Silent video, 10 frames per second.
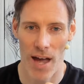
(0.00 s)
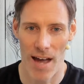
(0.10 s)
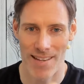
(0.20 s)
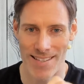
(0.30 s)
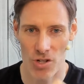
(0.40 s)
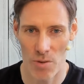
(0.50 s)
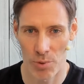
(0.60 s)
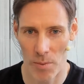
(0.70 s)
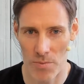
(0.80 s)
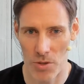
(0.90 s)
haven't, that's not a
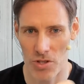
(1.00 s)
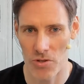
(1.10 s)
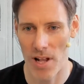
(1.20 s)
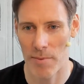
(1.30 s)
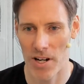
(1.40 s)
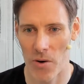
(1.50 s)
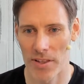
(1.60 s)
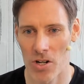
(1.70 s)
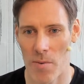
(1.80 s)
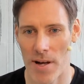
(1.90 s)
problem. So do let me know in
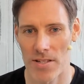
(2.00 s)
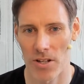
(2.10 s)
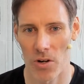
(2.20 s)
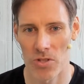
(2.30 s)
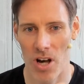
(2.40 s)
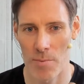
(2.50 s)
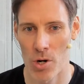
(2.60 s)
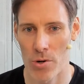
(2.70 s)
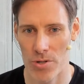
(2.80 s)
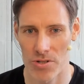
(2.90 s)
the comments. So type
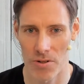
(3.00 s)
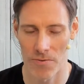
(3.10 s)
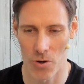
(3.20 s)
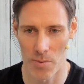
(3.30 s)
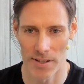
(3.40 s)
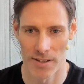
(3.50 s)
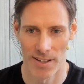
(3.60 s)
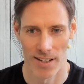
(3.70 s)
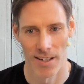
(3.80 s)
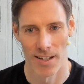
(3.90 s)
cortisol for me.
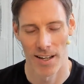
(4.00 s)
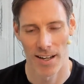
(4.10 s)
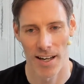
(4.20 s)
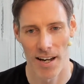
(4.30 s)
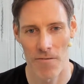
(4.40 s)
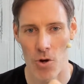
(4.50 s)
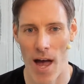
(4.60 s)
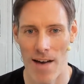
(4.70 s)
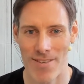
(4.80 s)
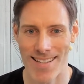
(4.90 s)
And if you
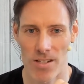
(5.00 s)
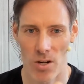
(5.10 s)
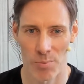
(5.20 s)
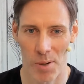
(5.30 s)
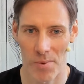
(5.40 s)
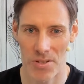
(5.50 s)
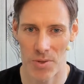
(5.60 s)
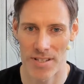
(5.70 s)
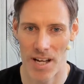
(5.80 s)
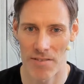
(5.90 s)
haven't, that's not a problem because we're
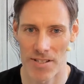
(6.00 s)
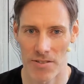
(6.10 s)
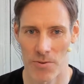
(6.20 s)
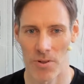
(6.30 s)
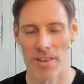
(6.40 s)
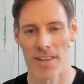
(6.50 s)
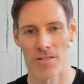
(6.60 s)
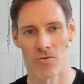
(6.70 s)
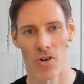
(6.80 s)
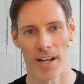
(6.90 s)
going to delve into
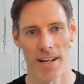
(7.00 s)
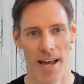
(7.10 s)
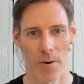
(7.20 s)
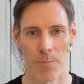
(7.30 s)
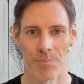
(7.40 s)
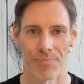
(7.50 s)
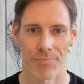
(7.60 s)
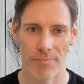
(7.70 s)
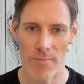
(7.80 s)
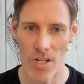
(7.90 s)
this right now.
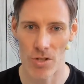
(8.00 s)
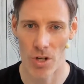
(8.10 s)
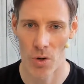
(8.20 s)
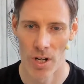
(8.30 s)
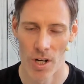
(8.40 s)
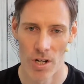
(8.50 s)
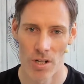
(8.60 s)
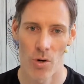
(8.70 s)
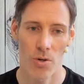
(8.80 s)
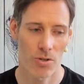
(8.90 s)
So
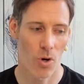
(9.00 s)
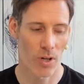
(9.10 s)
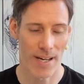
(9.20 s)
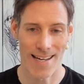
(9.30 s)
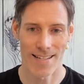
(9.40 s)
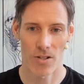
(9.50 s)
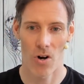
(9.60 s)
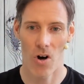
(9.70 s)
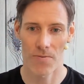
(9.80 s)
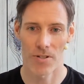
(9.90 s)
cortisol is
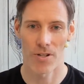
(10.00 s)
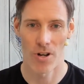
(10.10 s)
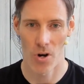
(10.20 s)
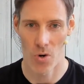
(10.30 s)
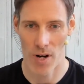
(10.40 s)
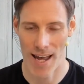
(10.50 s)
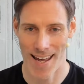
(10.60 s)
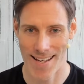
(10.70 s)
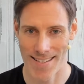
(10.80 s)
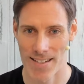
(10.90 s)
often known
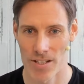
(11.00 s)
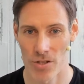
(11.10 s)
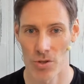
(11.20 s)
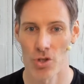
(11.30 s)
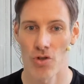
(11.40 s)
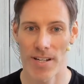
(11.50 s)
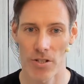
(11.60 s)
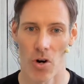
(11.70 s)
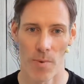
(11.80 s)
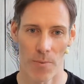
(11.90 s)
as your stress
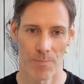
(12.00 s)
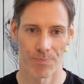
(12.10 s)
hormone.